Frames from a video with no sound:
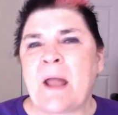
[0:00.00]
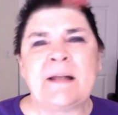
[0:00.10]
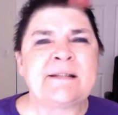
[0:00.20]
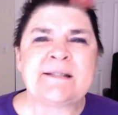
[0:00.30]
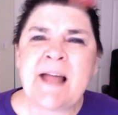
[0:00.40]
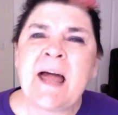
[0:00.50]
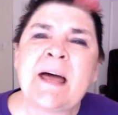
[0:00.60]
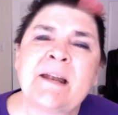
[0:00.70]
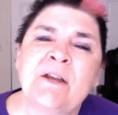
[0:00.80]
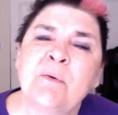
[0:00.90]

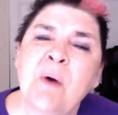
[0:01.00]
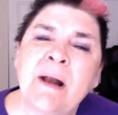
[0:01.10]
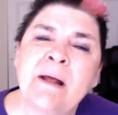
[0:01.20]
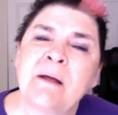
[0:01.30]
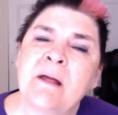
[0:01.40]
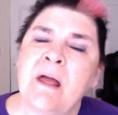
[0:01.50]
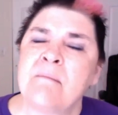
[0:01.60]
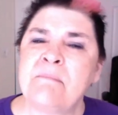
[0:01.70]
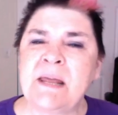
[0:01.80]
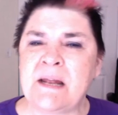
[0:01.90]
instead you want to
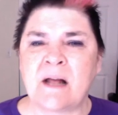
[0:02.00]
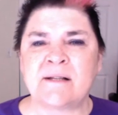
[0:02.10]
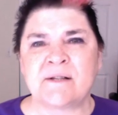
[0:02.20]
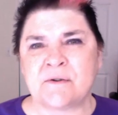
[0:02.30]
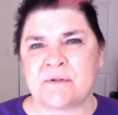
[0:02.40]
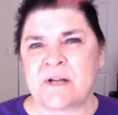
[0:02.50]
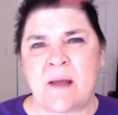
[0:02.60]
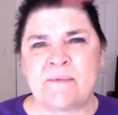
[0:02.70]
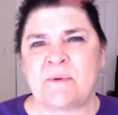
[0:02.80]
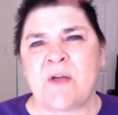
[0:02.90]
meet uncertain
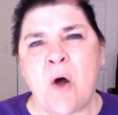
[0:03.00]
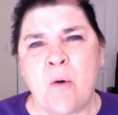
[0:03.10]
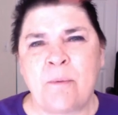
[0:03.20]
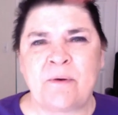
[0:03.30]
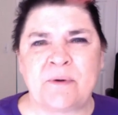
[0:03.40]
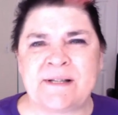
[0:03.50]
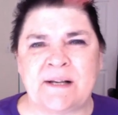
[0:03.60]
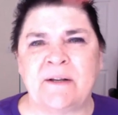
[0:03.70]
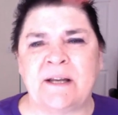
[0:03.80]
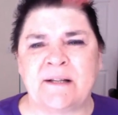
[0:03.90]
times with hope and
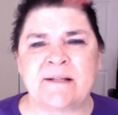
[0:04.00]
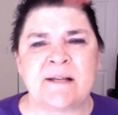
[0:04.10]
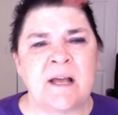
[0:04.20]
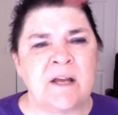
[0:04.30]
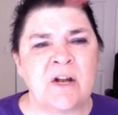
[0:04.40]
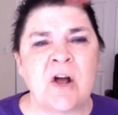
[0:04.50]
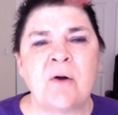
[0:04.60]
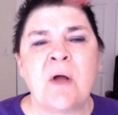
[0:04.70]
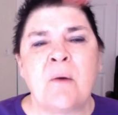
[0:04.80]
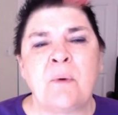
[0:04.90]
resilience. You know,
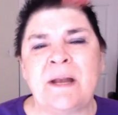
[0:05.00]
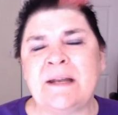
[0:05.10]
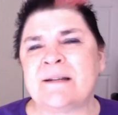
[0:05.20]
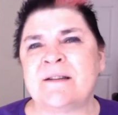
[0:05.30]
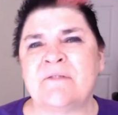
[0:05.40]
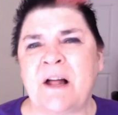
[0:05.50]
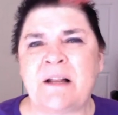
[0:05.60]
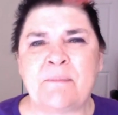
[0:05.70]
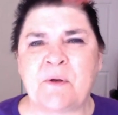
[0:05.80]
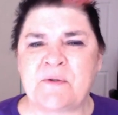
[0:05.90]
we need to
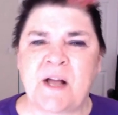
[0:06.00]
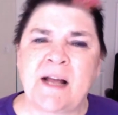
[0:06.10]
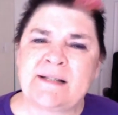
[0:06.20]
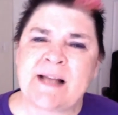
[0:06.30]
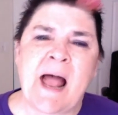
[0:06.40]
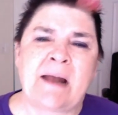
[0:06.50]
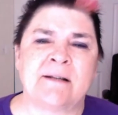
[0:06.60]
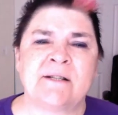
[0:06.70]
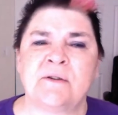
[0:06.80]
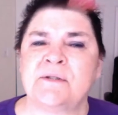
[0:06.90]
develop those kinds of
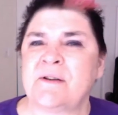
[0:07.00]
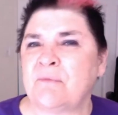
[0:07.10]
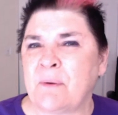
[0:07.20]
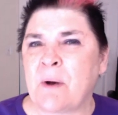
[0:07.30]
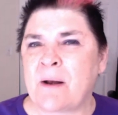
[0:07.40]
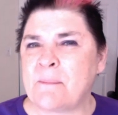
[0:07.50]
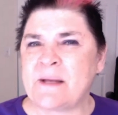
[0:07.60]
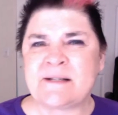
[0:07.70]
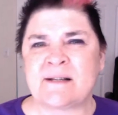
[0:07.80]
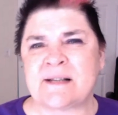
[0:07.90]
attitudes if we want to
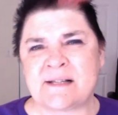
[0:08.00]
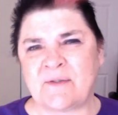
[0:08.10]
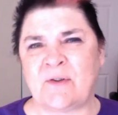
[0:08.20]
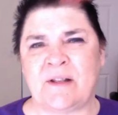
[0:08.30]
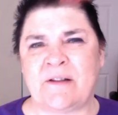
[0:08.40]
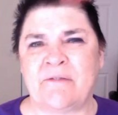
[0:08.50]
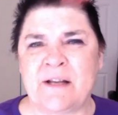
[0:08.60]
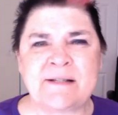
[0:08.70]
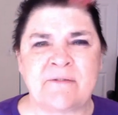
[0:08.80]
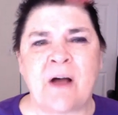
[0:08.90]
be successful in the
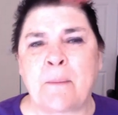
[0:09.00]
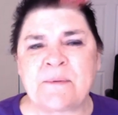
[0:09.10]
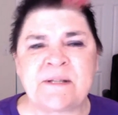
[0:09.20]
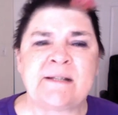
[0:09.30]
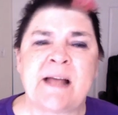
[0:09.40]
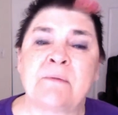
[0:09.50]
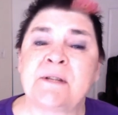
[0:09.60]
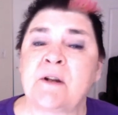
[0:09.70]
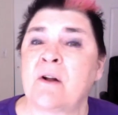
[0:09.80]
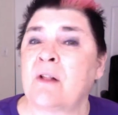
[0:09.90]
face of ups and downs
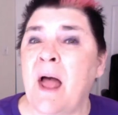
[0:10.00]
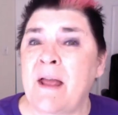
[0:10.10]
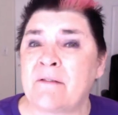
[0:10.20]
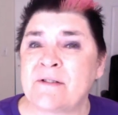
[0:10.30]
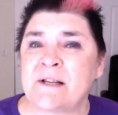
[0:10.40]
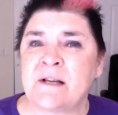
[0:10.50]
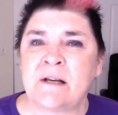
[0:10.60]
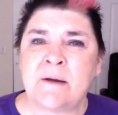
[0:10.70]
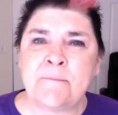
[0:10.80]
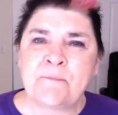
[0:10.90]
in our lives.
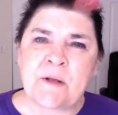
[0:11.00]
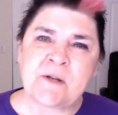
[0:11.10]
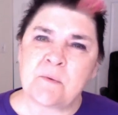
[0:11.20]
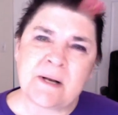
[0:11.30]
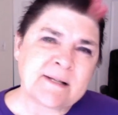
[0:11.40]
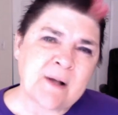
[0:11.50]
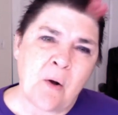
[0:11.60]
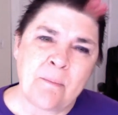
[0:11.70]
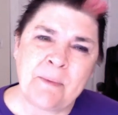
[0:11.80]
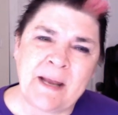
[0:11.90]
So, what does
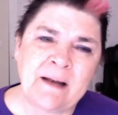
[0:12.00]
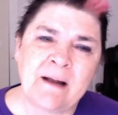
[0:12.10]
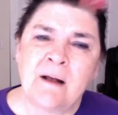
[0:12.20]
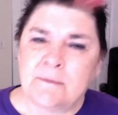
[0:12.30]
hope mean?